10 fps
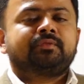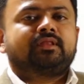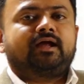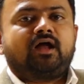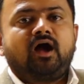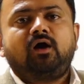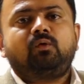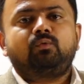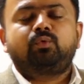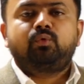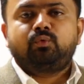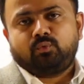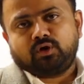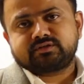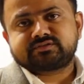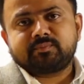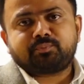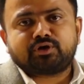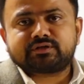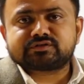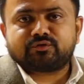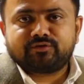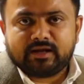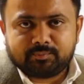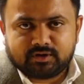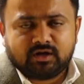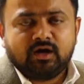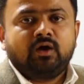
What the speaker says: that how, what is the importance of labor,